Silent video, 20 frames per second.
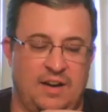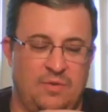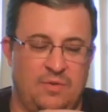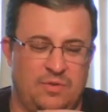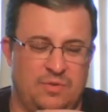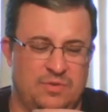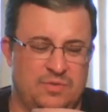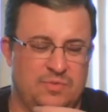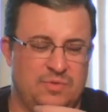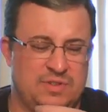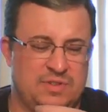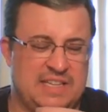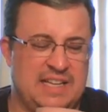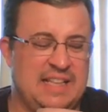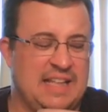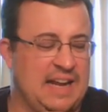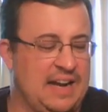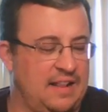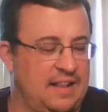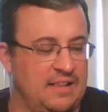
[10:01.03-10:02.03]
and we'll see
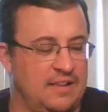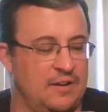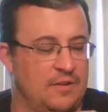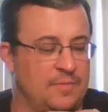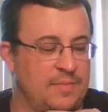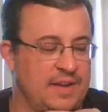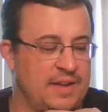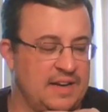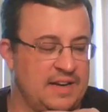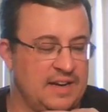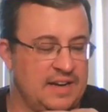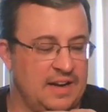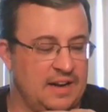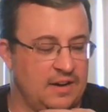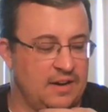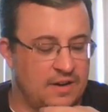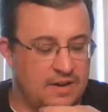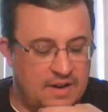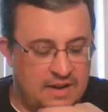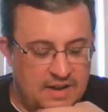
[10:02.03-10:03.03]
that a little bit in
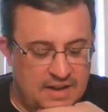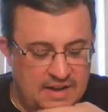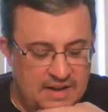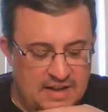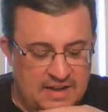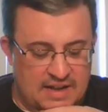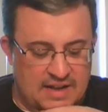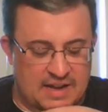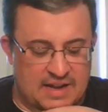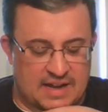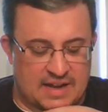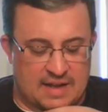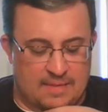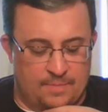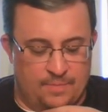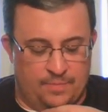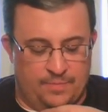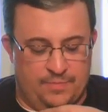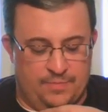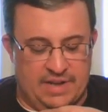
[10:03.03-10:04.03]
here.
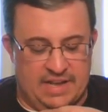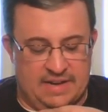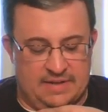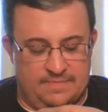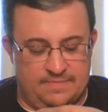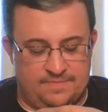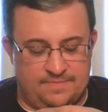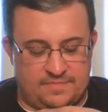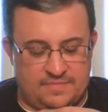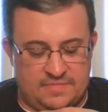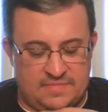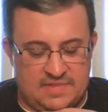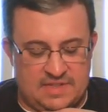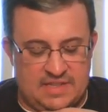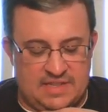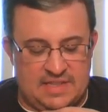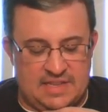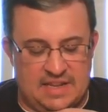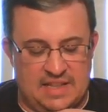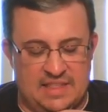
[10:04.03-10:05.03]
But
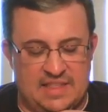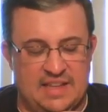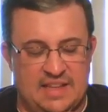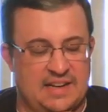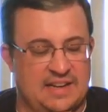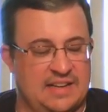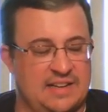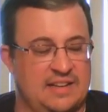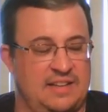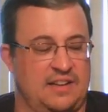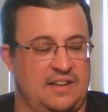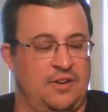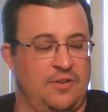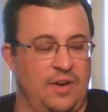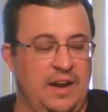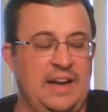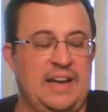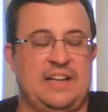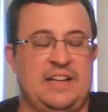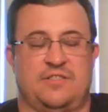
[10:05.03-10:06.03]
the
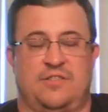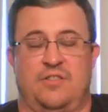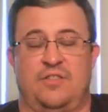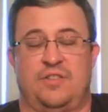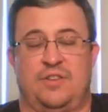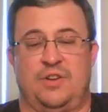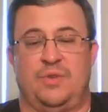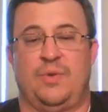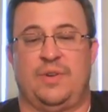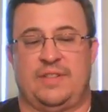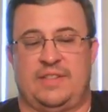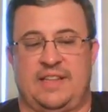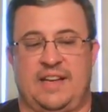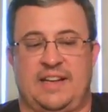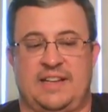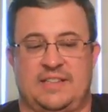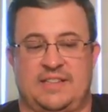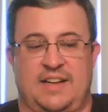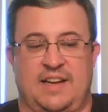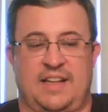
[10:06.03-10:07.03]
greetings are doing
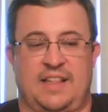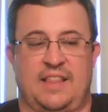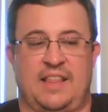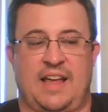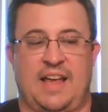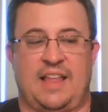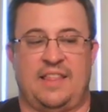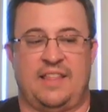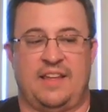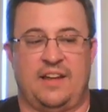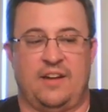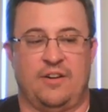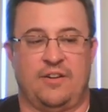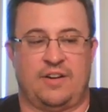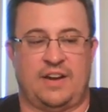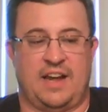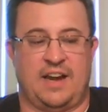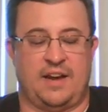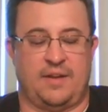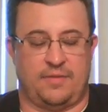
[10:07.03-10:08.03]
things like that. They are
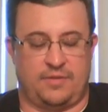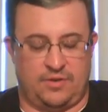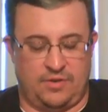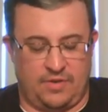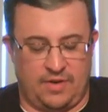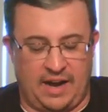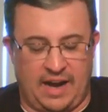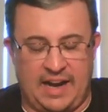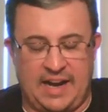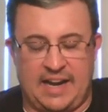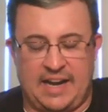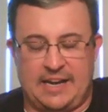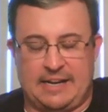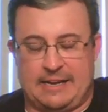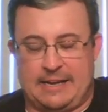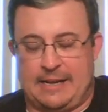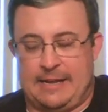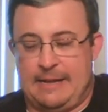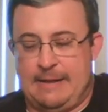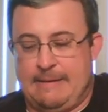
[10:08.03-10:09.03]
kind of
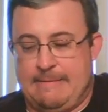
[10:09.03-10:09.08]
creating